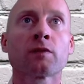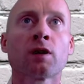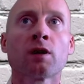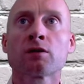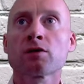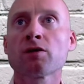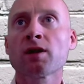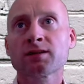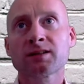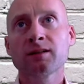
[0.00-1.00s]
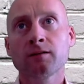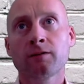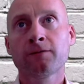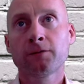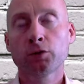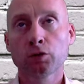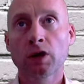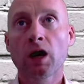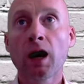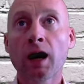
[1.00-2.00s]
So that's the for
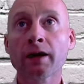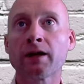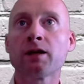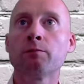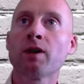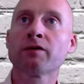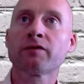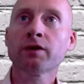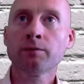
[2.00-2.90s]
i in method.